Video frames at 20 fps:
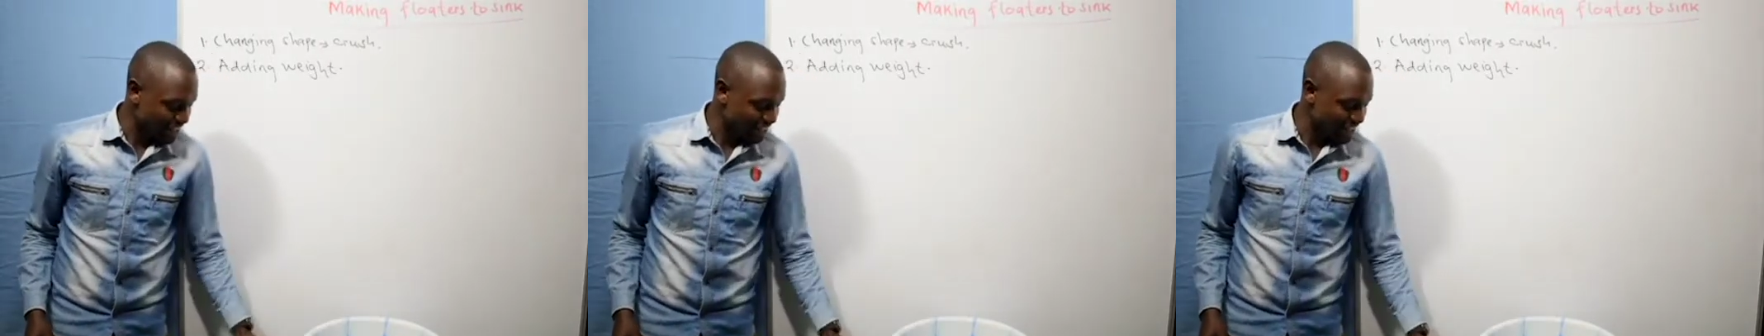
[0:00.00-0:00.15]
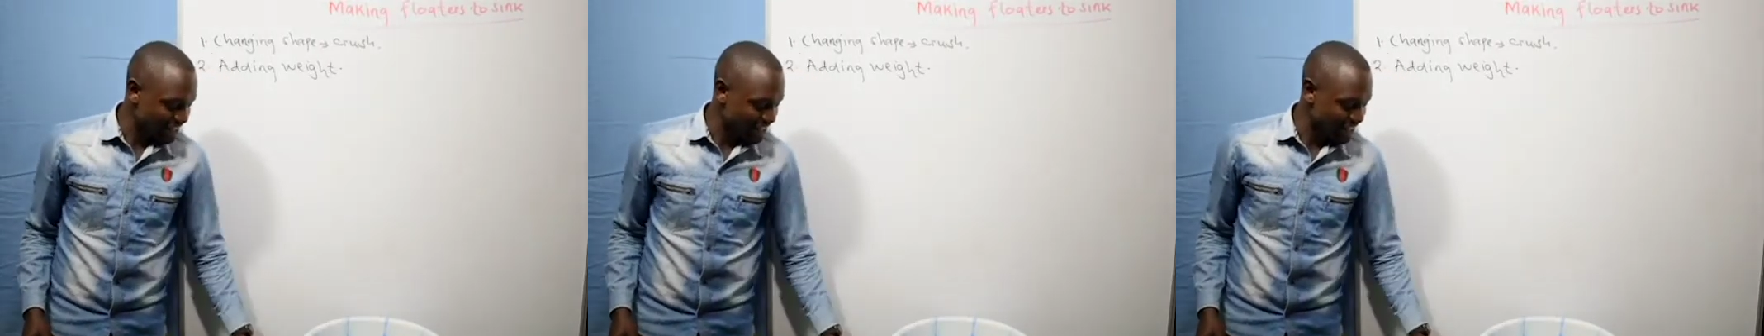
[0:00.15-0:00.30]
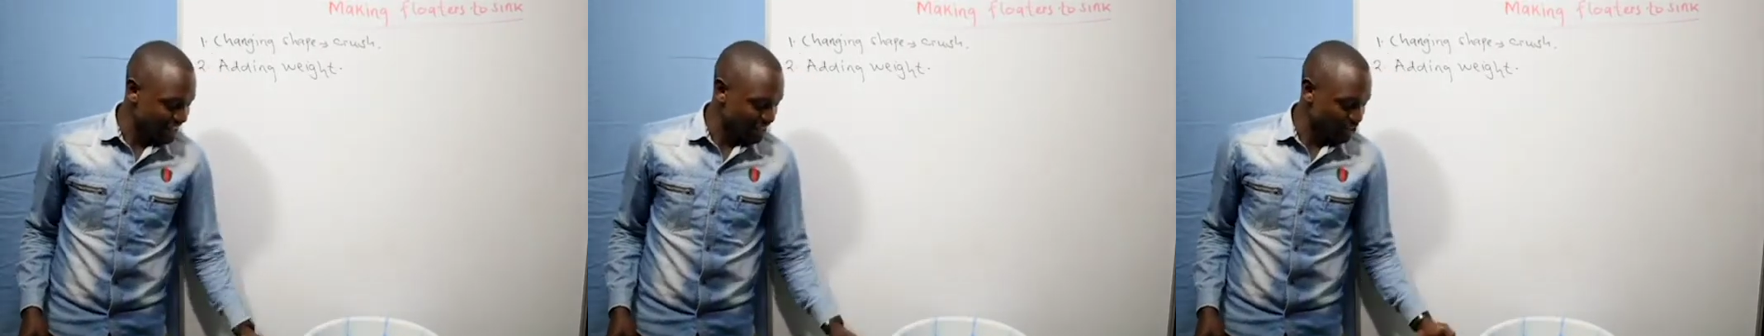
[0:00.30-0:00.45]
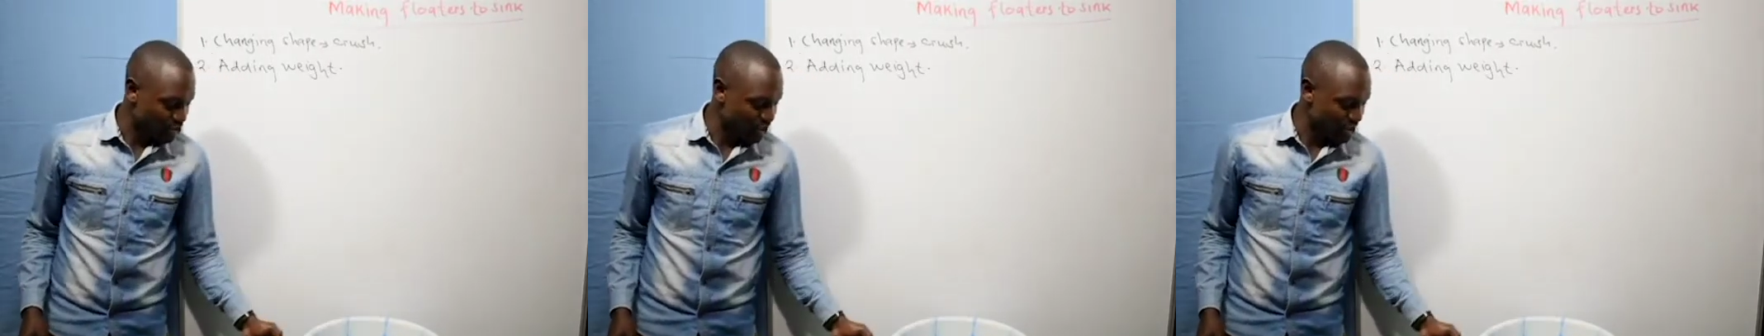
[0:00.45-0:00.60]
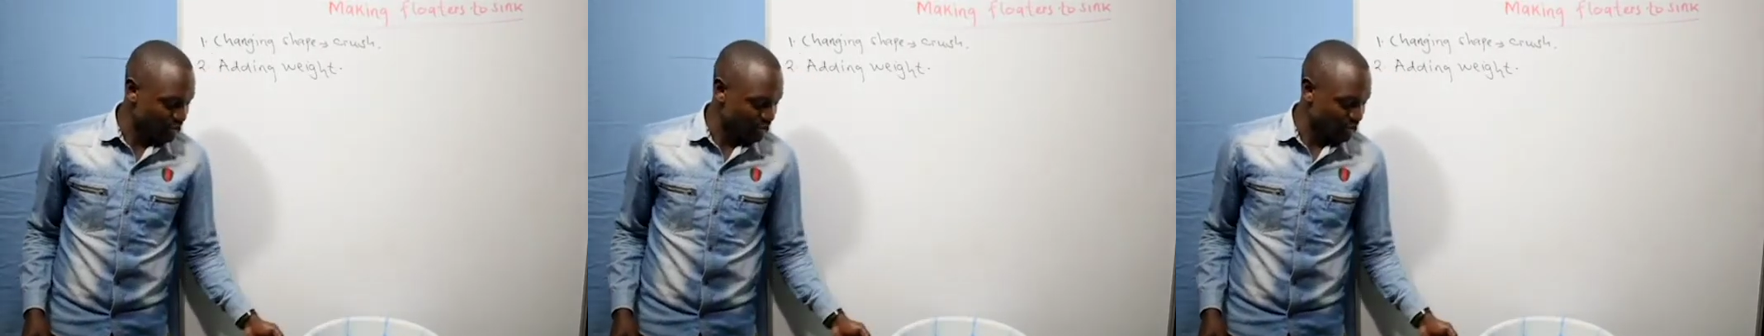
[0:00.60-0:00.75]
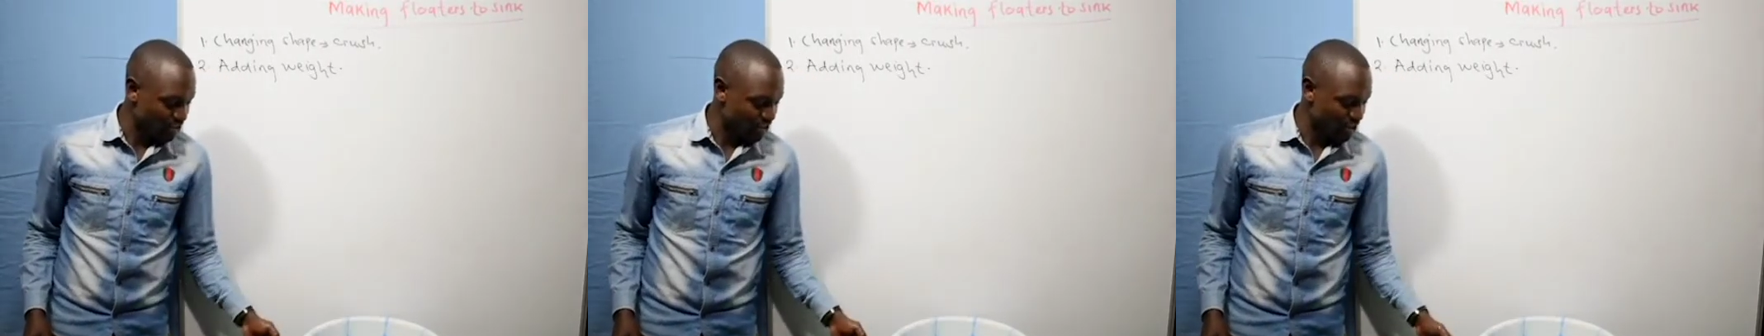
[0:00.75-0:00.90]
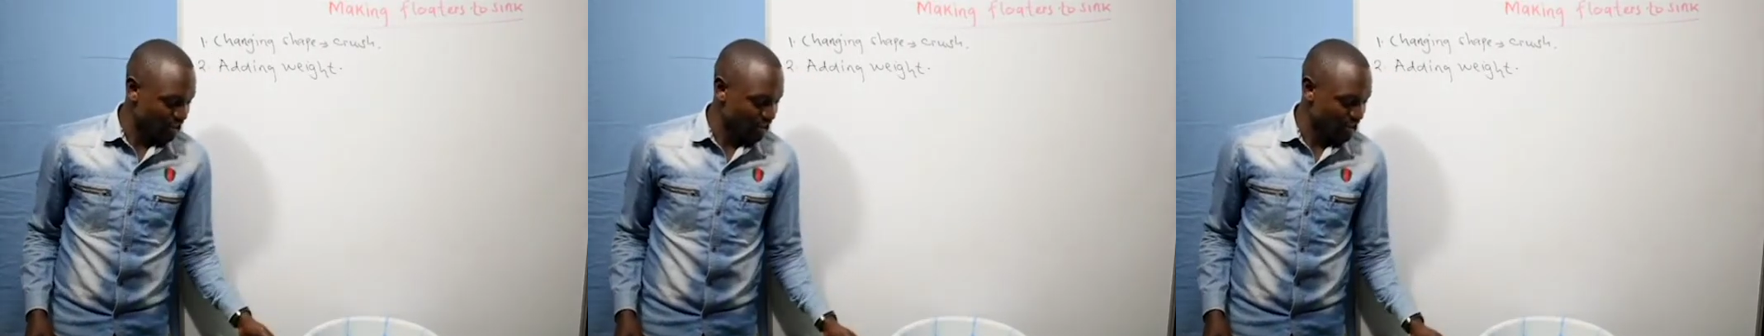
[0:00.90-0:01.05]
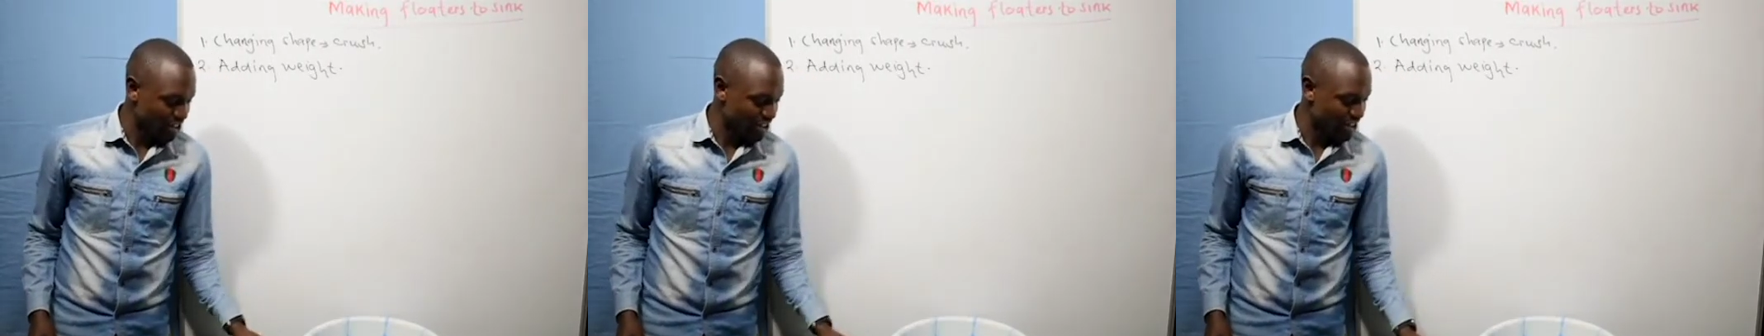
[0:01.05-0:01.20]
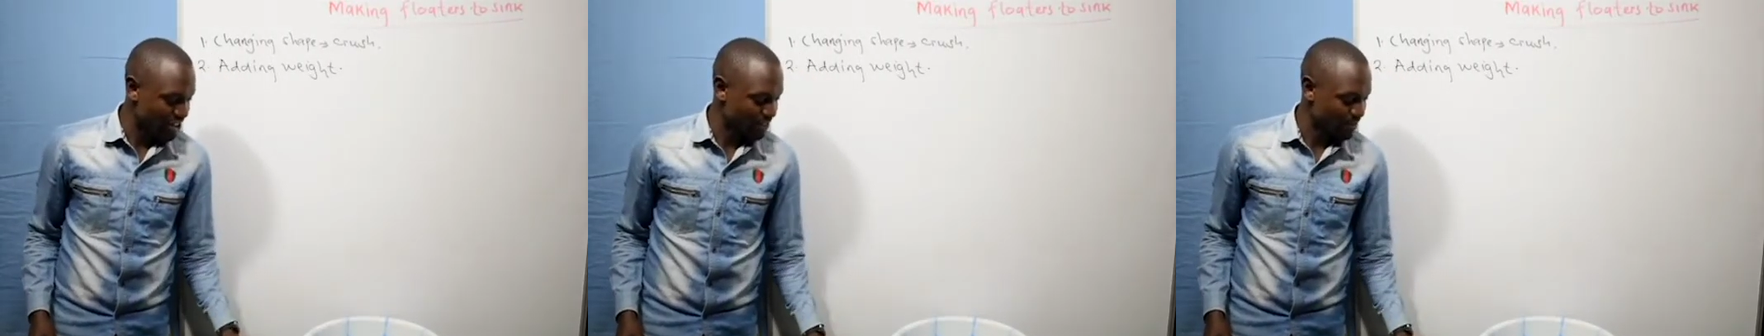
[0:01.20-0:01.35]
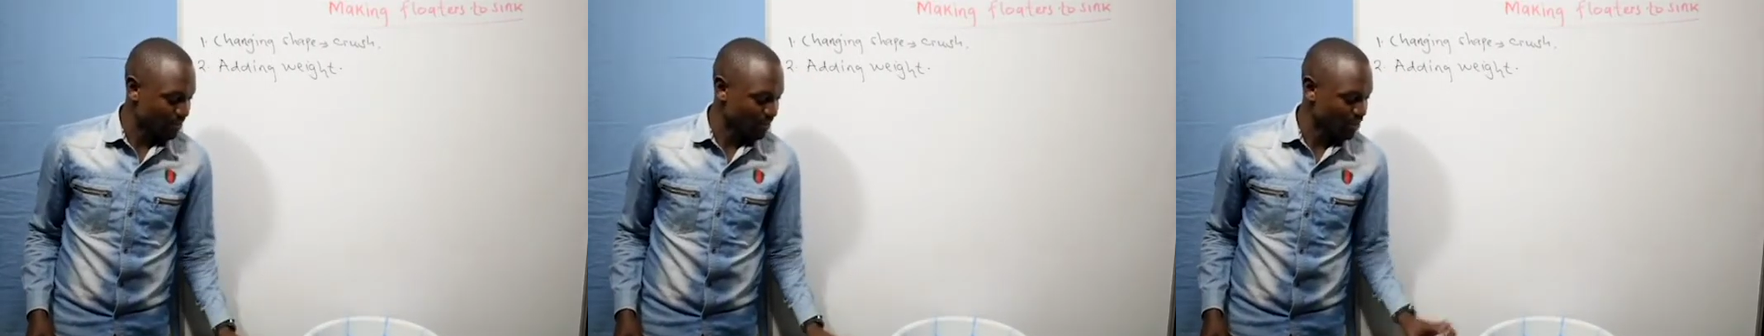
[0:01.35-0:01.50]
tin is going to float
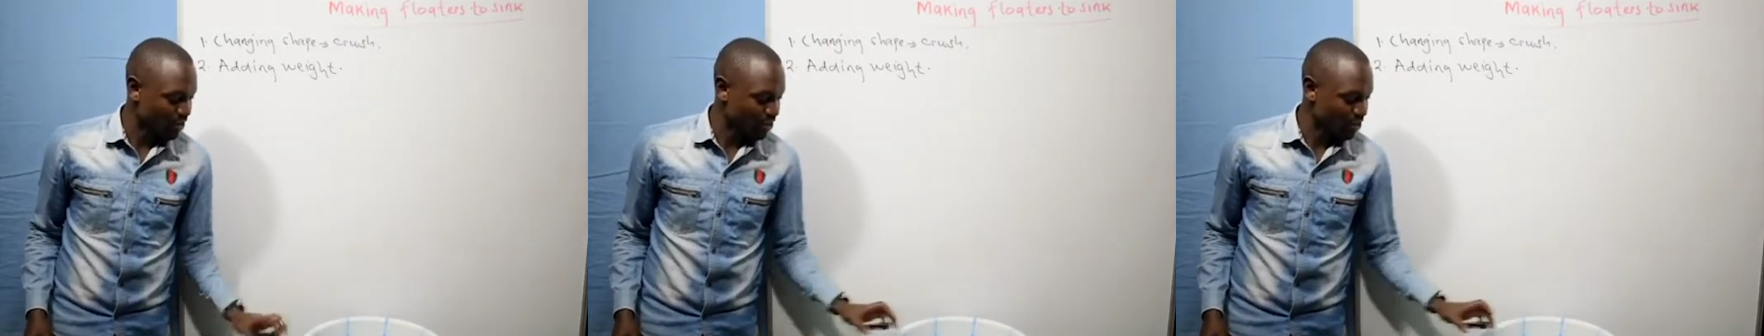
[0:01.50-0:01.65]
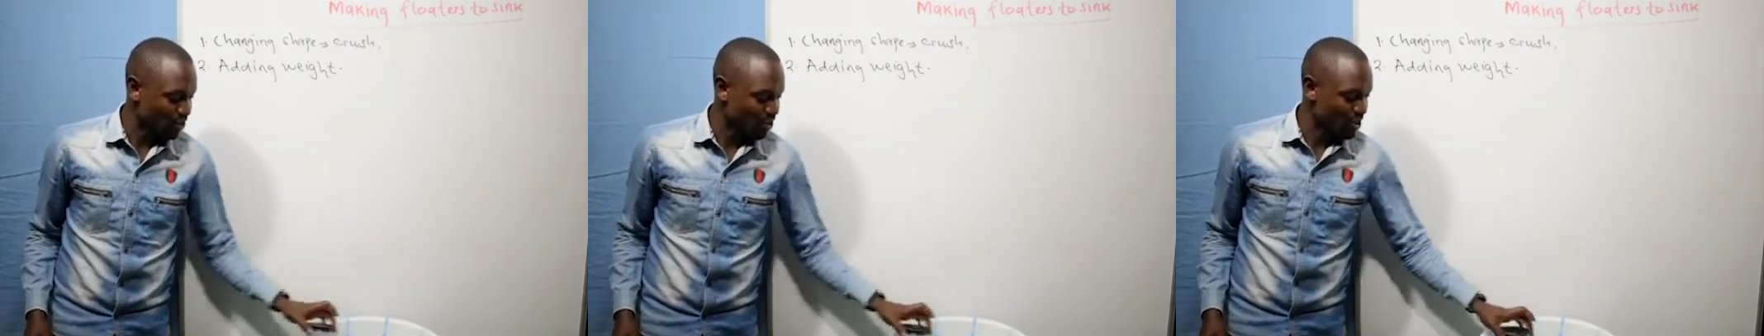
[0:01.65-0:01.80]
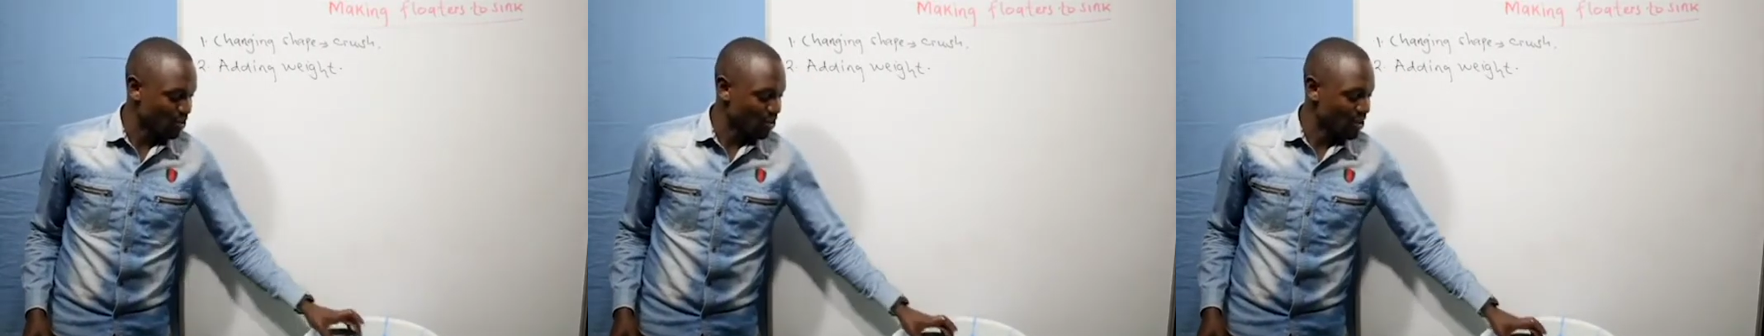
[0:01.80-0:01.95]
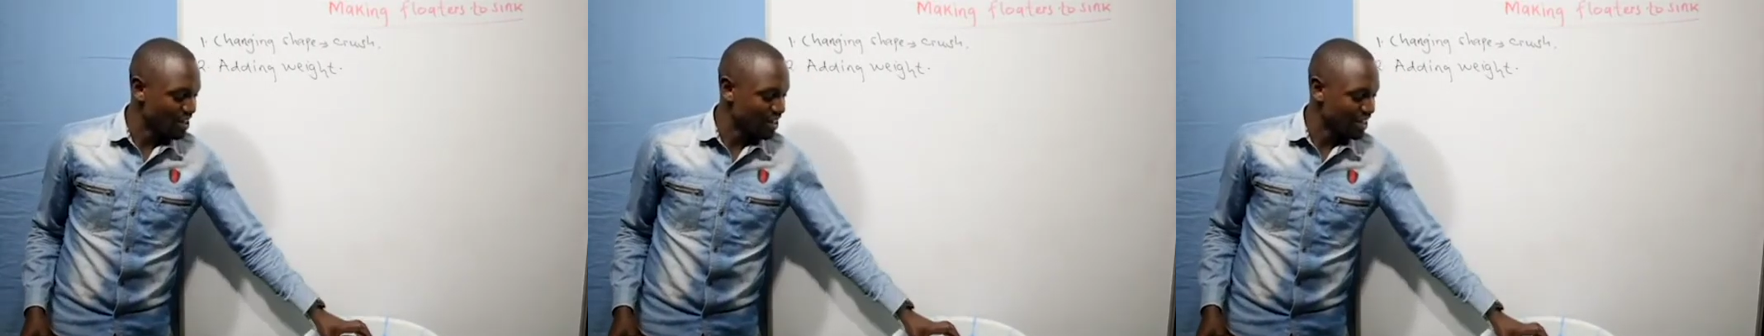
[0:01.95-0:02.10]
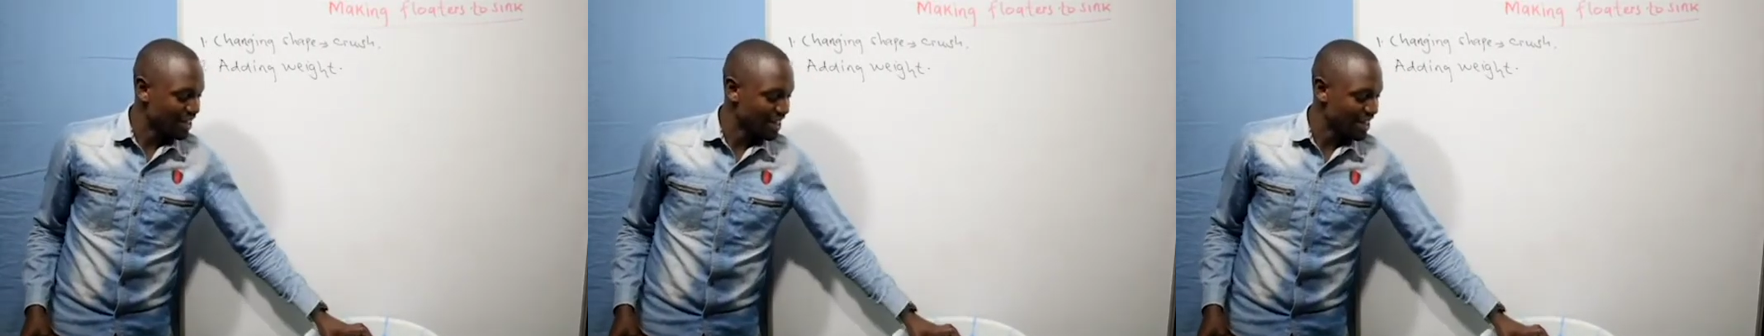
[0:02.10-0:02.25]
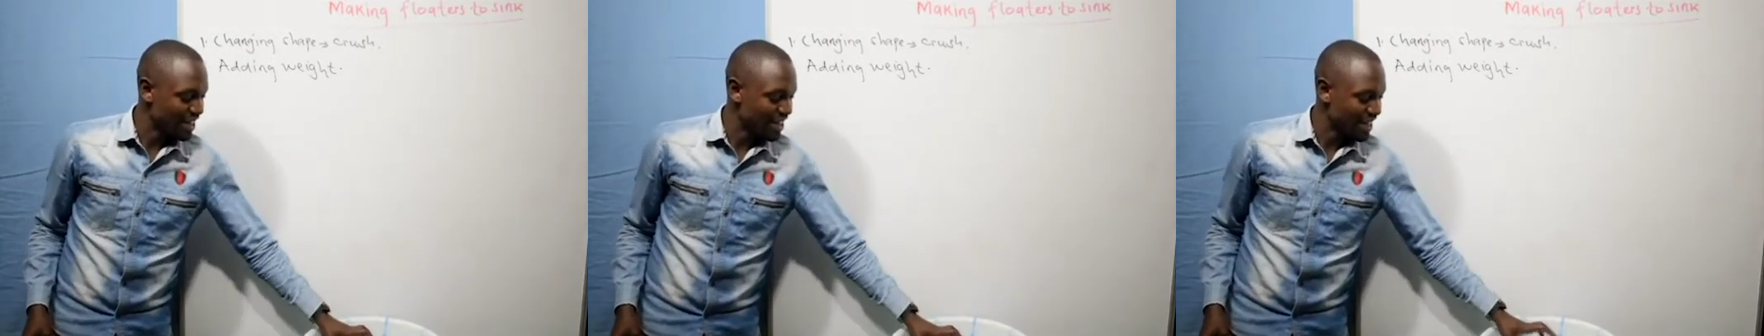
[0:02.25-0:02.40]
on water